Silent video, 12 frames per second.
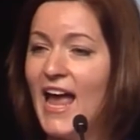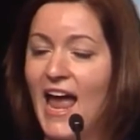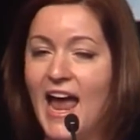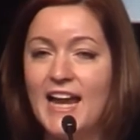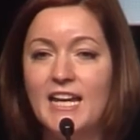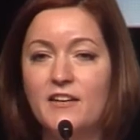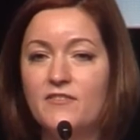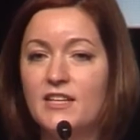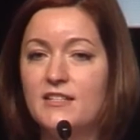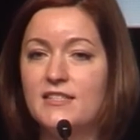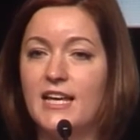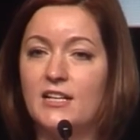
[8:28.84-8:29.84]
any of
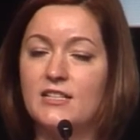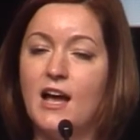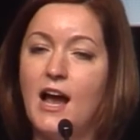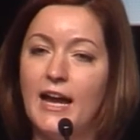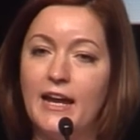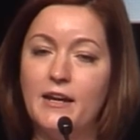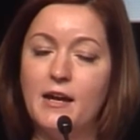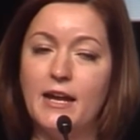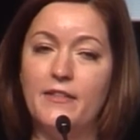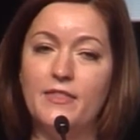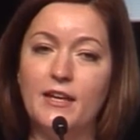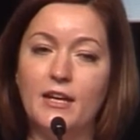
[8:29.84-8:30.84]
these things in
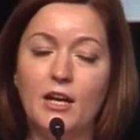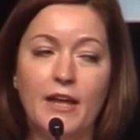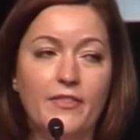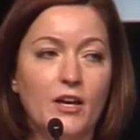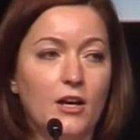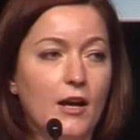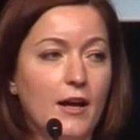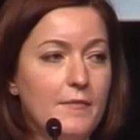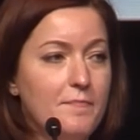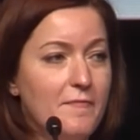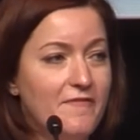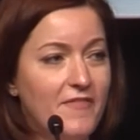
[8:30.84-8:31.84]
the
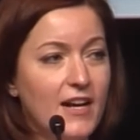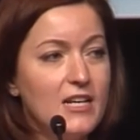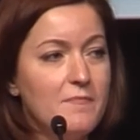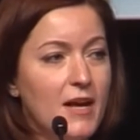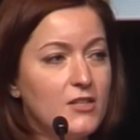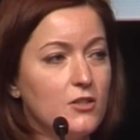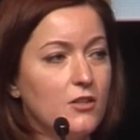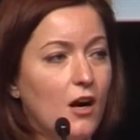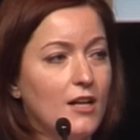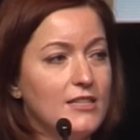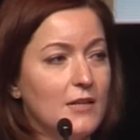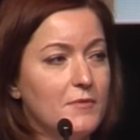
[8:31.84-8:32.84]
fundamental
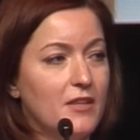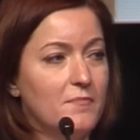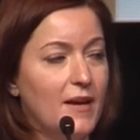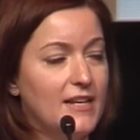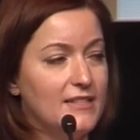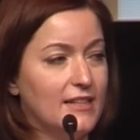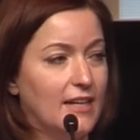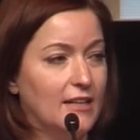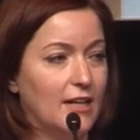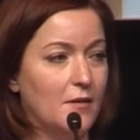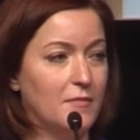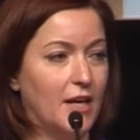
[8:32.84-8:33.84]
concept of the basic
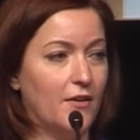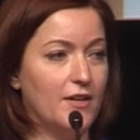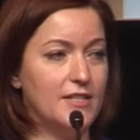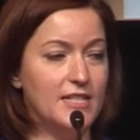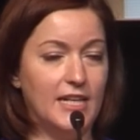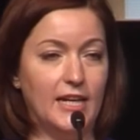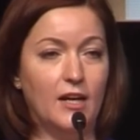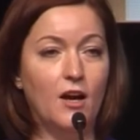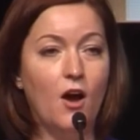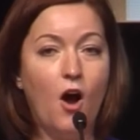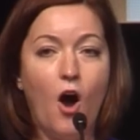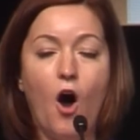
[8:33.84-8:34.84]
income guarantee,
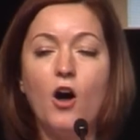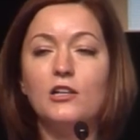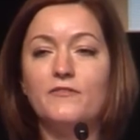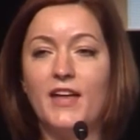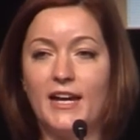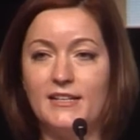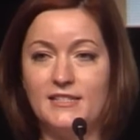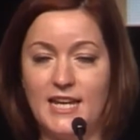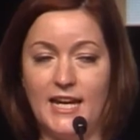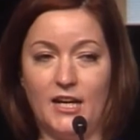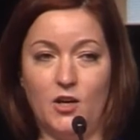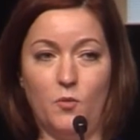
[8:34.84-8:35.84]
all of that is
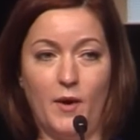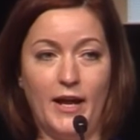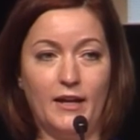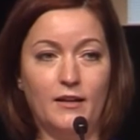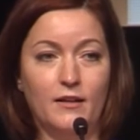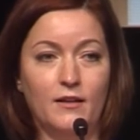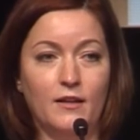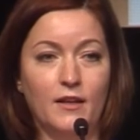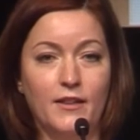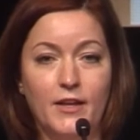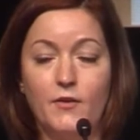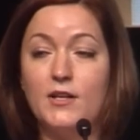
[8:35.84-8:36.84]
taken away.
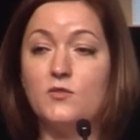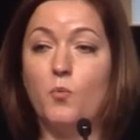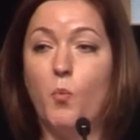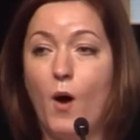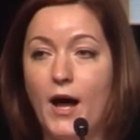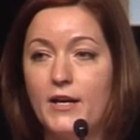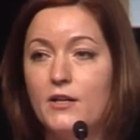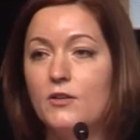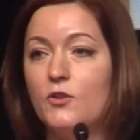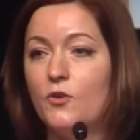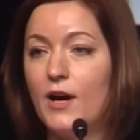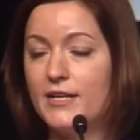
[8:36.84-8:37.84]
There is one
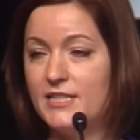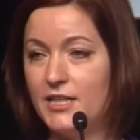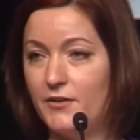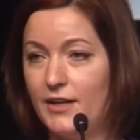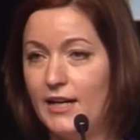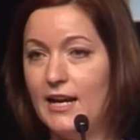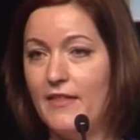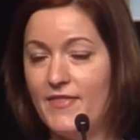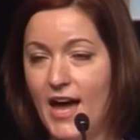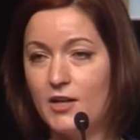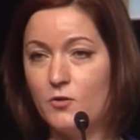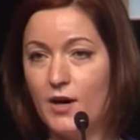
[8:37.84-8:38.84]
criterion, and
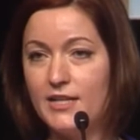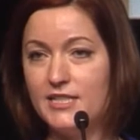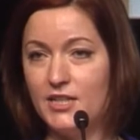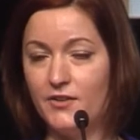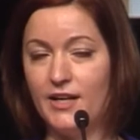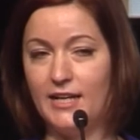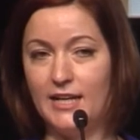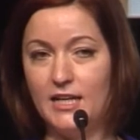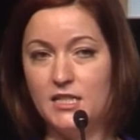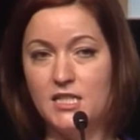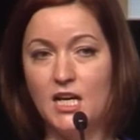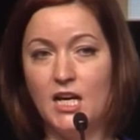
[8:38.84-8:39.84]
that criterion
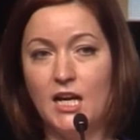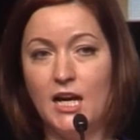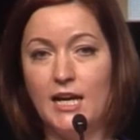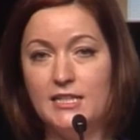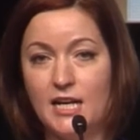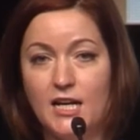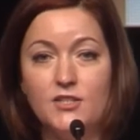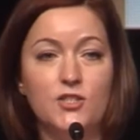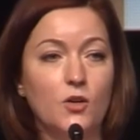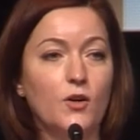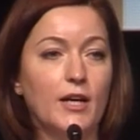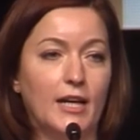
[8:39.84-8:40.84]
is, does
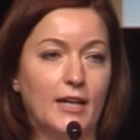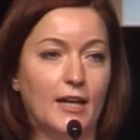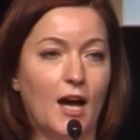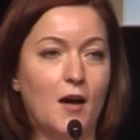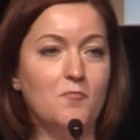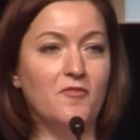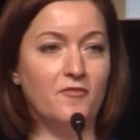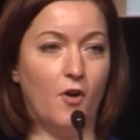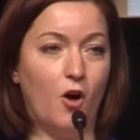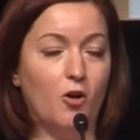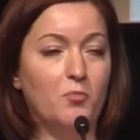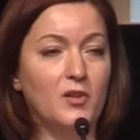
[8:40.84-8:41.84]
your income
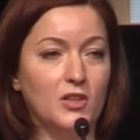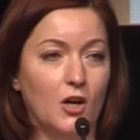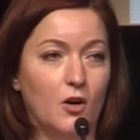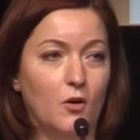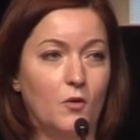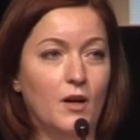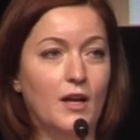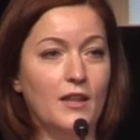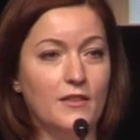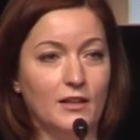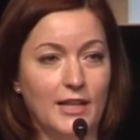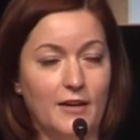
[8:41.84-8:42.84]
fall below
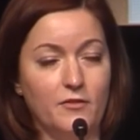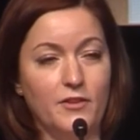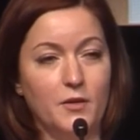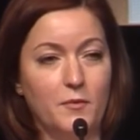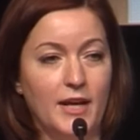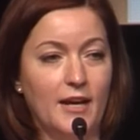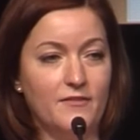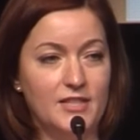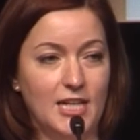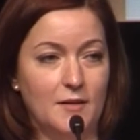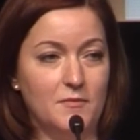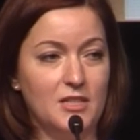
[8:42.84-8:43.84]
the level that we have
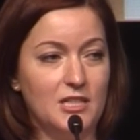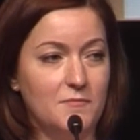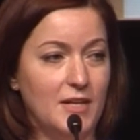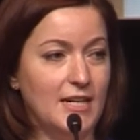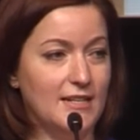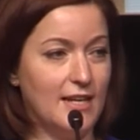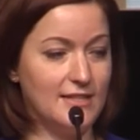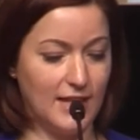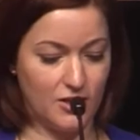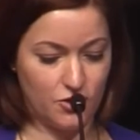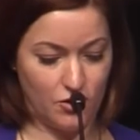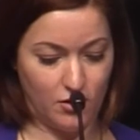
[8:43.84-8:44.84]
deemed to be
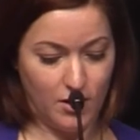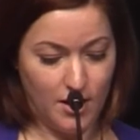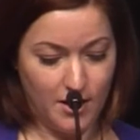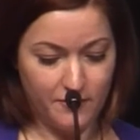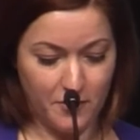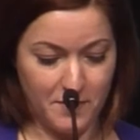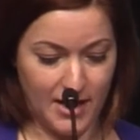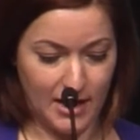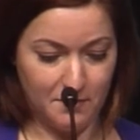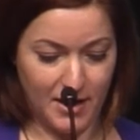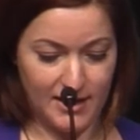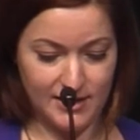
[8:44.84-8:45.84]
essential for
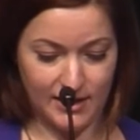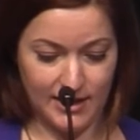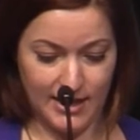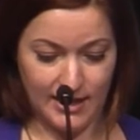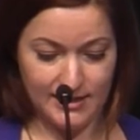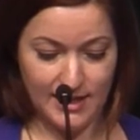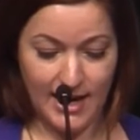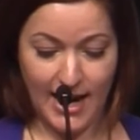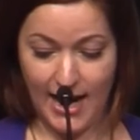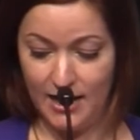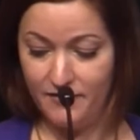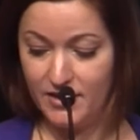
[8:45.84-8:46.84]
meeting basic needs?
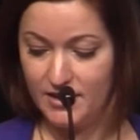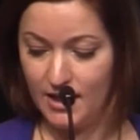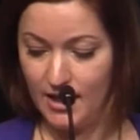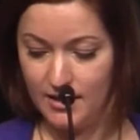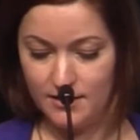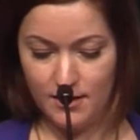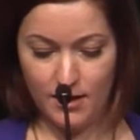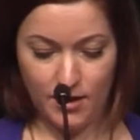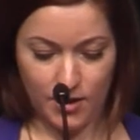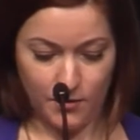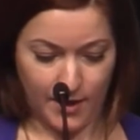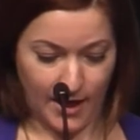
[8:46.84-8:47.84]
And if it does,
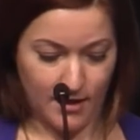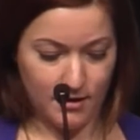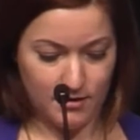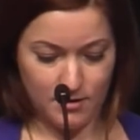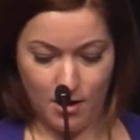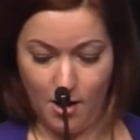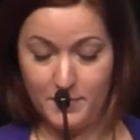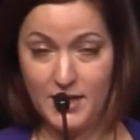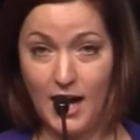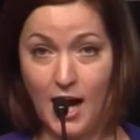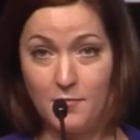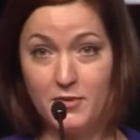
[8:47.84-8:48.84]
you get topped
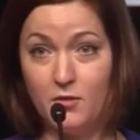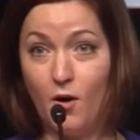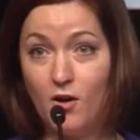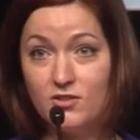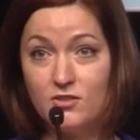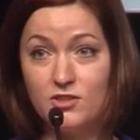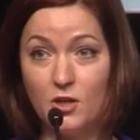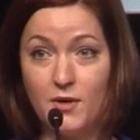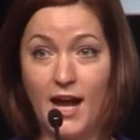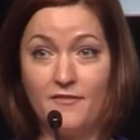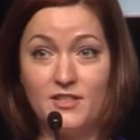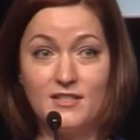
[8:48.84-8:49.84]
up. You also don't
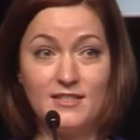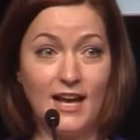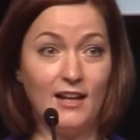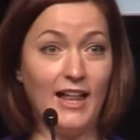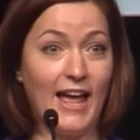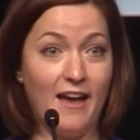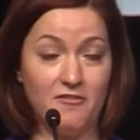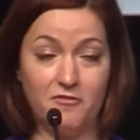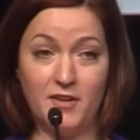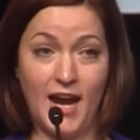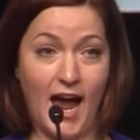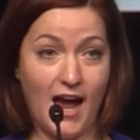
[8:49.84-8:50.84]
have to sell
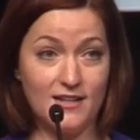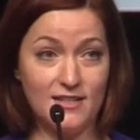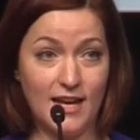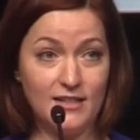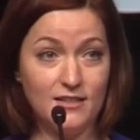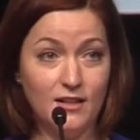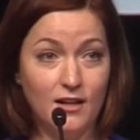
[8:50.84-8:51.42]
every asset,